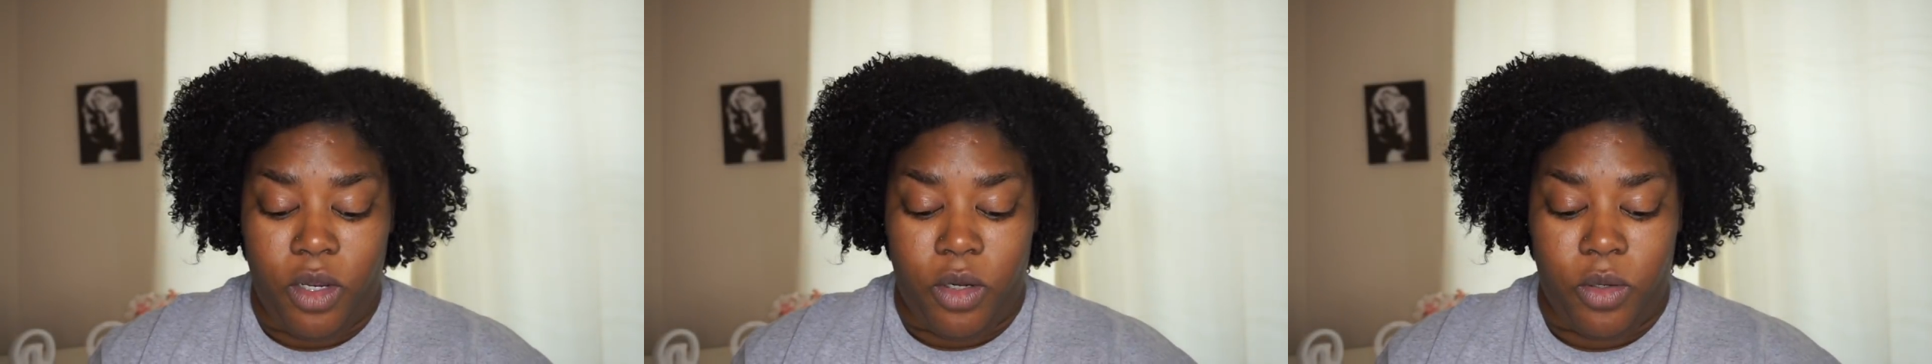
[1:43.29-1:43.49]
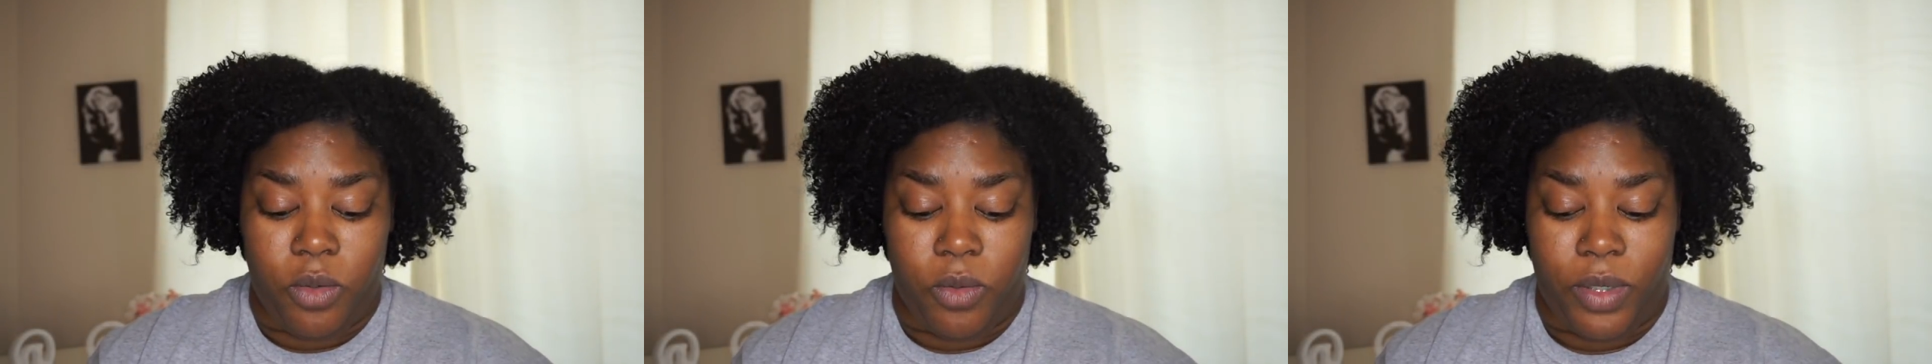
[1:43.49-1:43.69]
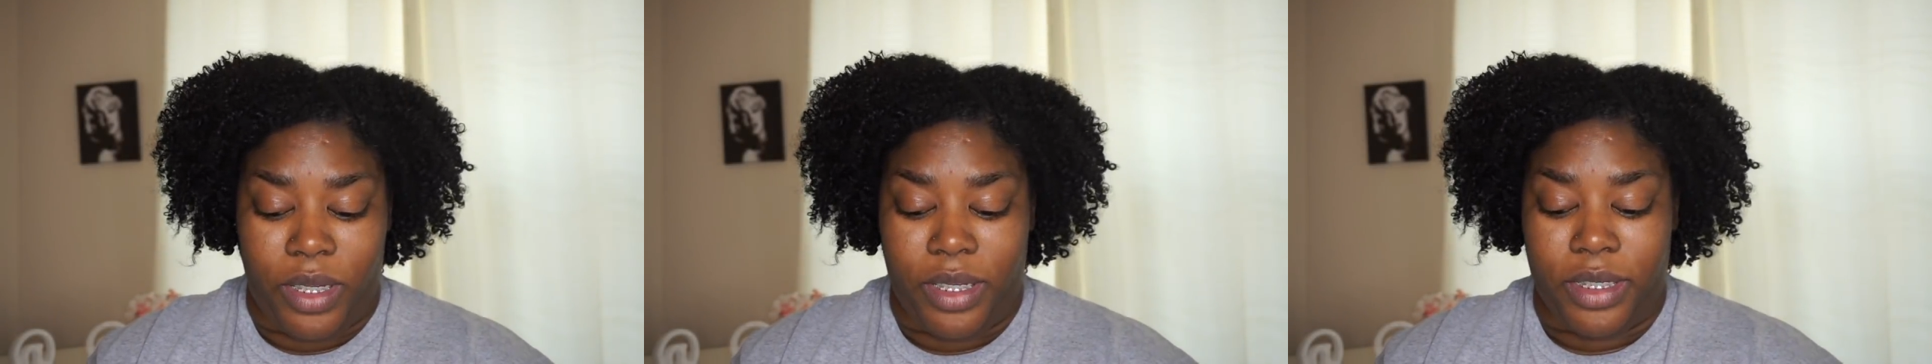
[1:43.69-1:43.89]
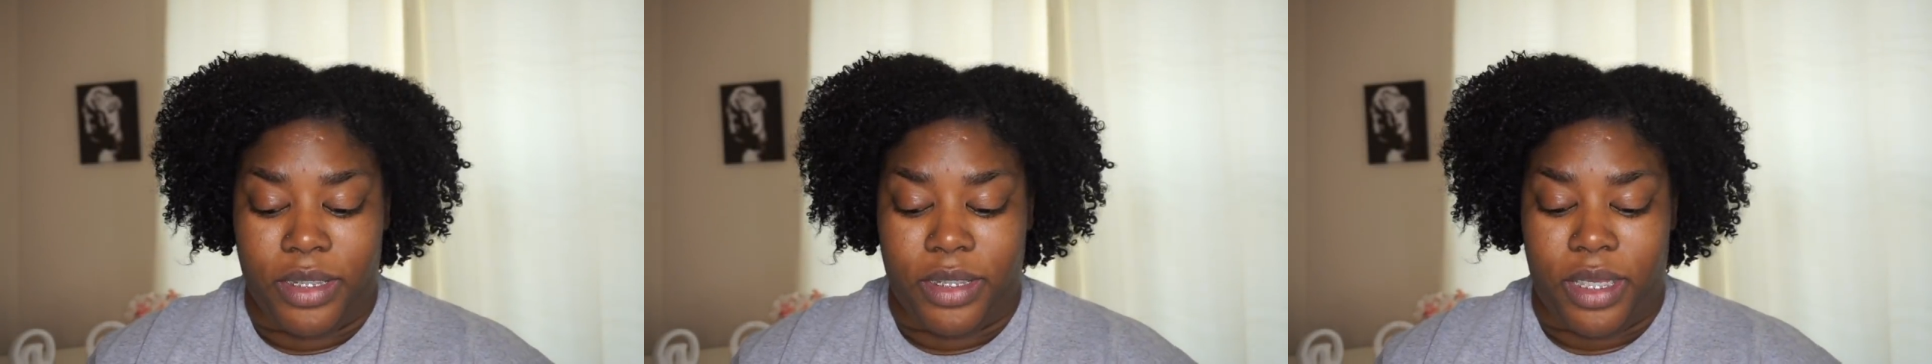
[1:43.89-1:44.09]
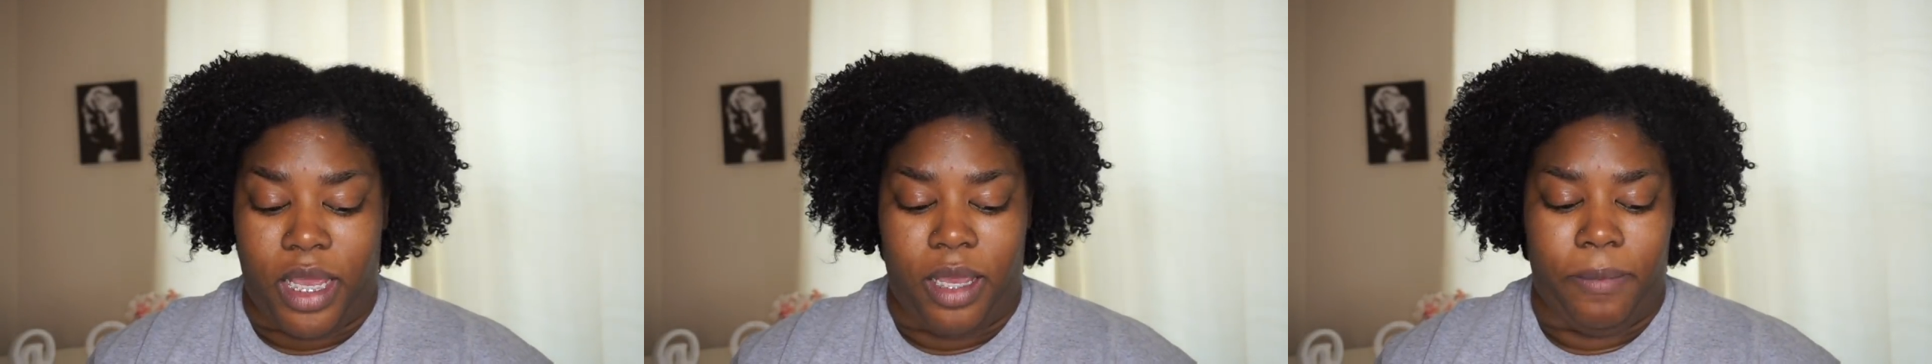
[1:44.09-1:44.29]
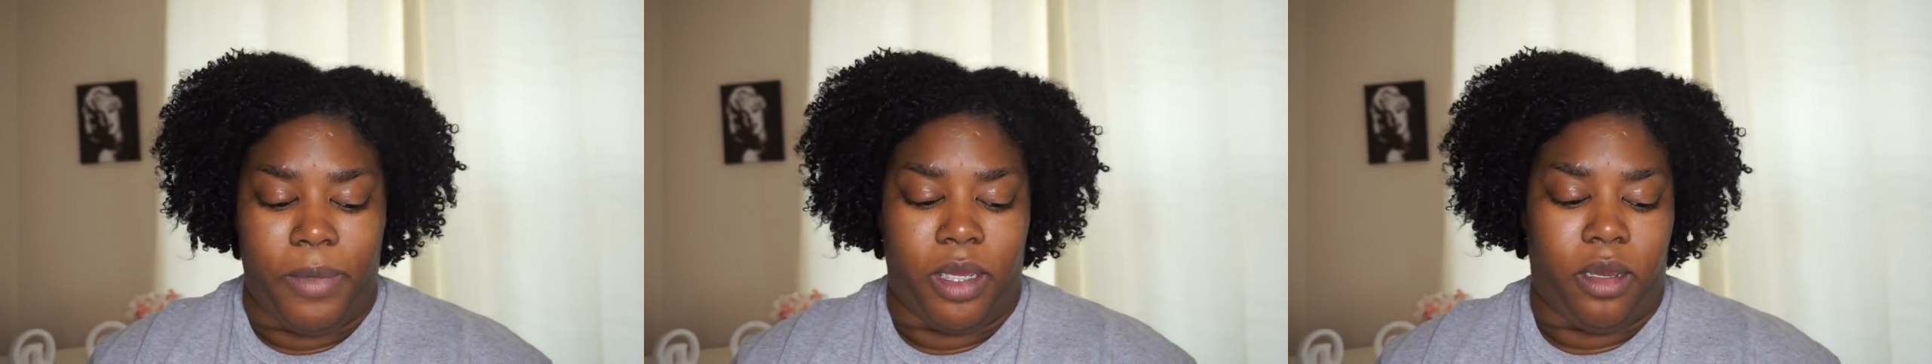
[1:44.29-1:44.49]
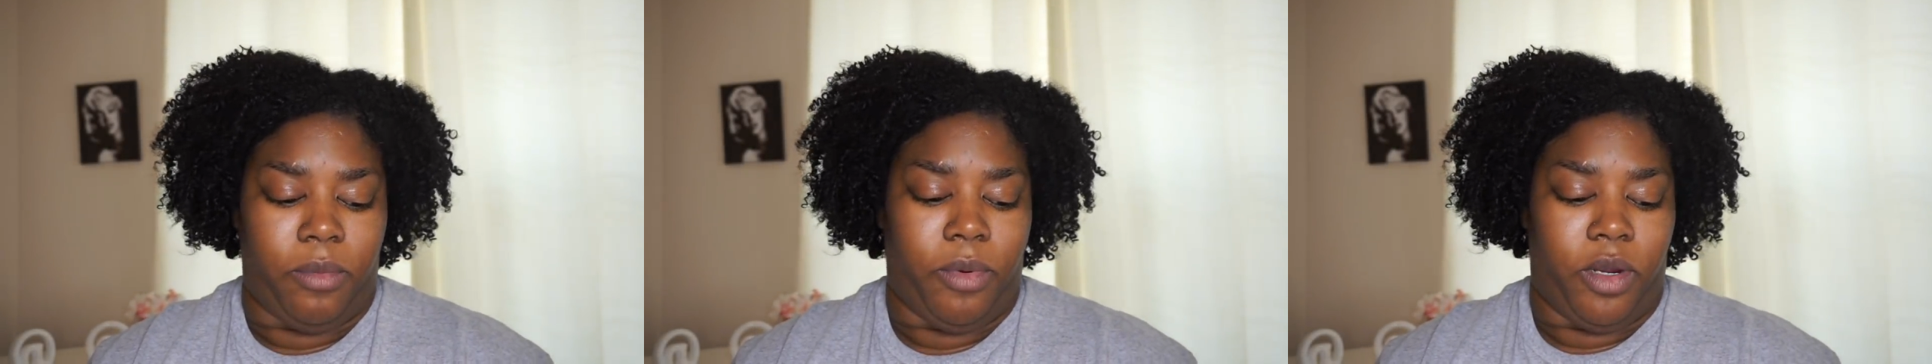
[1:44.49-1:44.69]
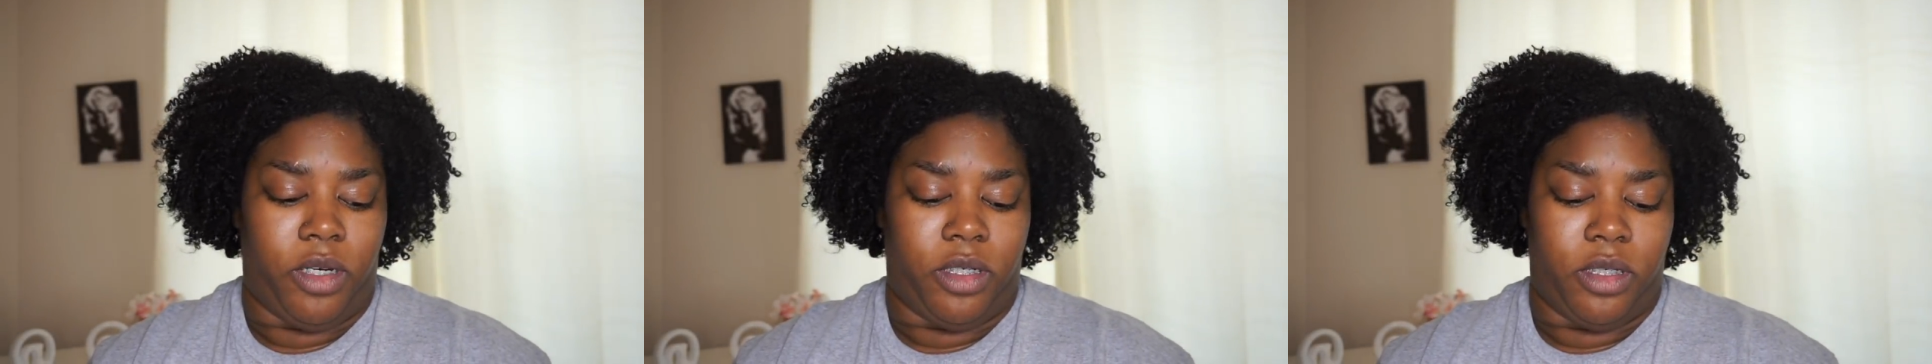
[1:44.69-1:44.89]
who is a makeup
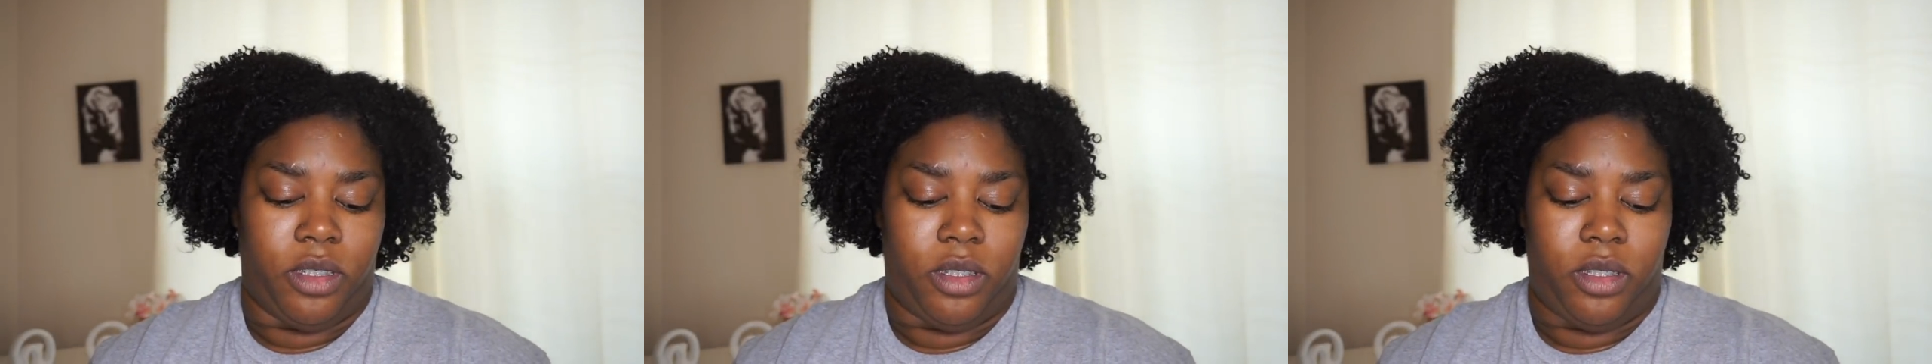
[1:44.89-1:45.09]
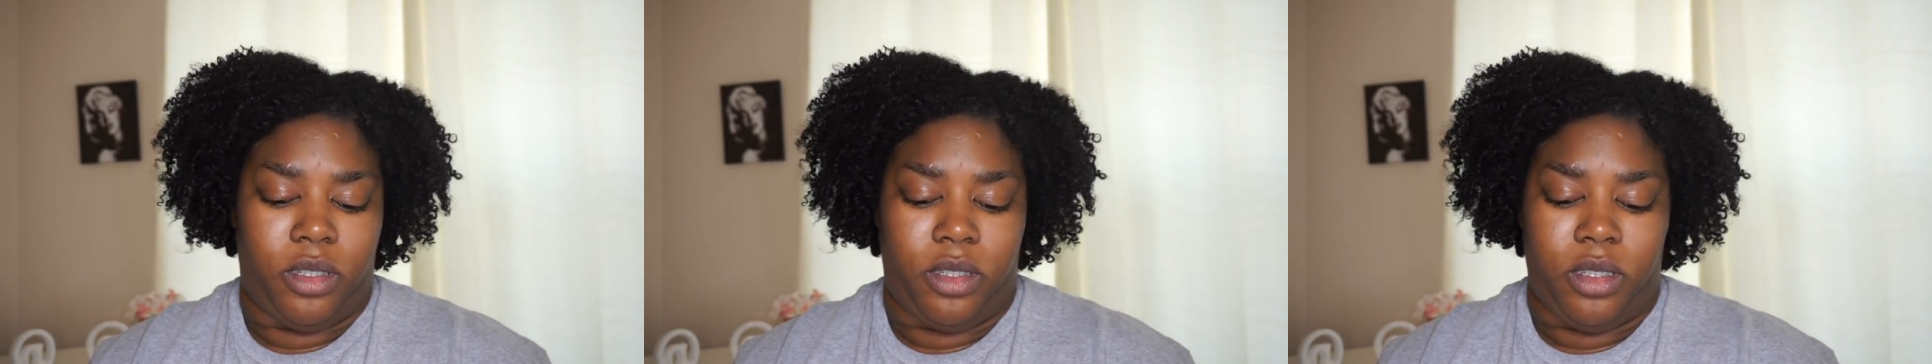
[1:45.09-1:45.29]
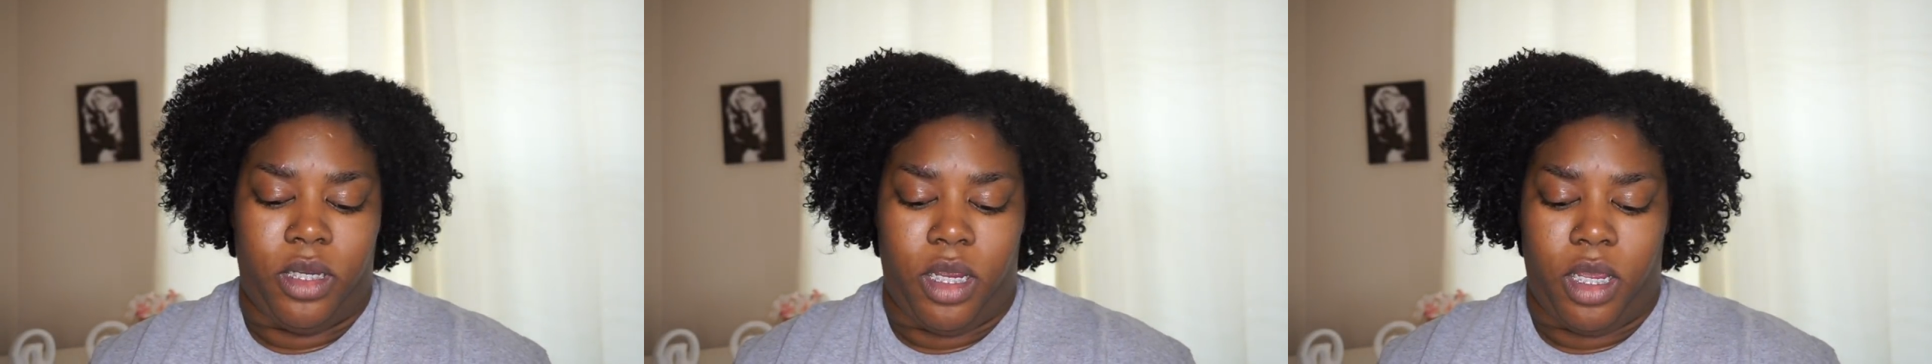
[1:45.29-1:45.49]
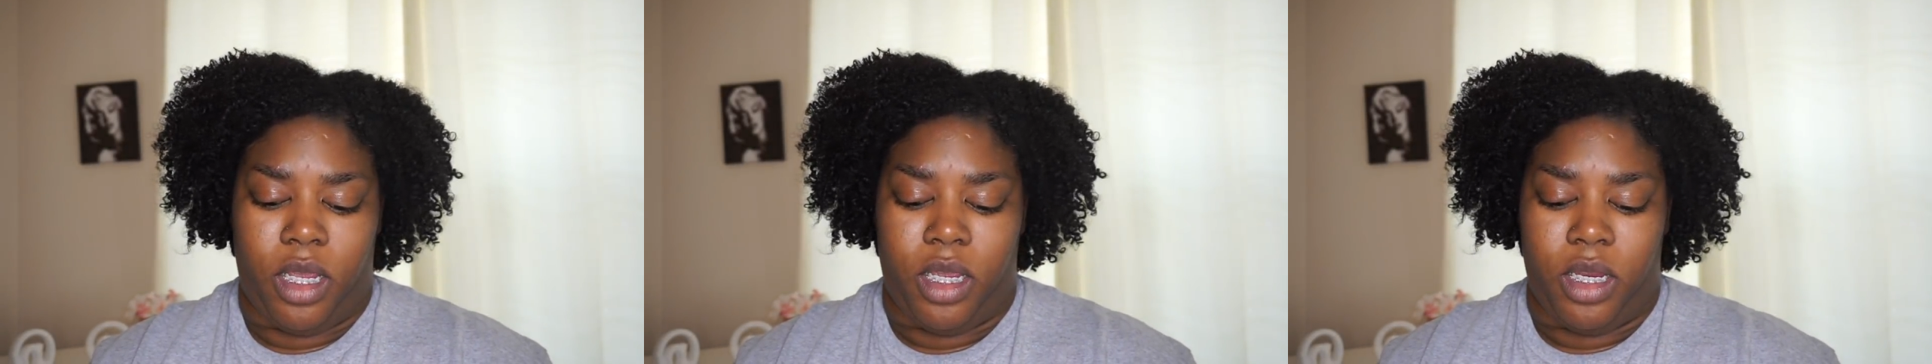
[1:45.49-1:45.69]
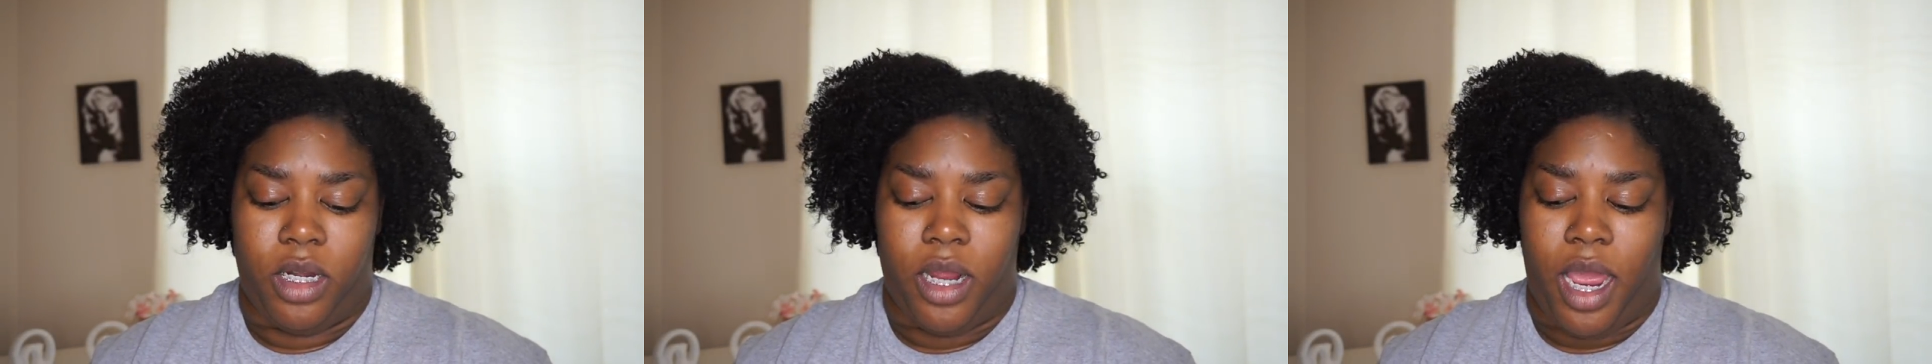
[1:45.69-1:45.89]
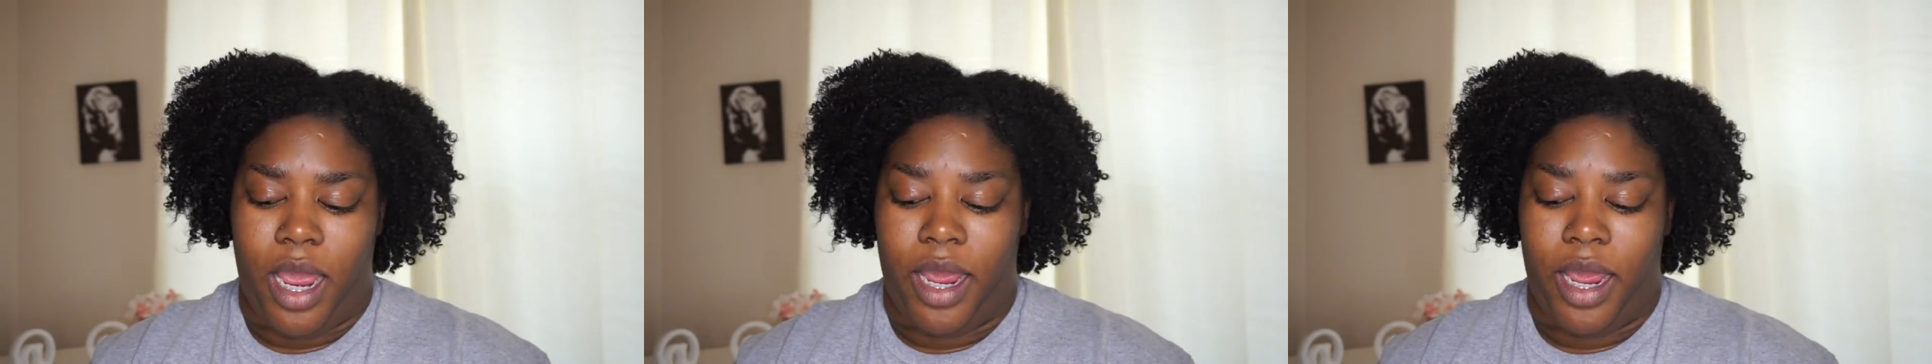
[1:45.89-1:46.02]
artist, and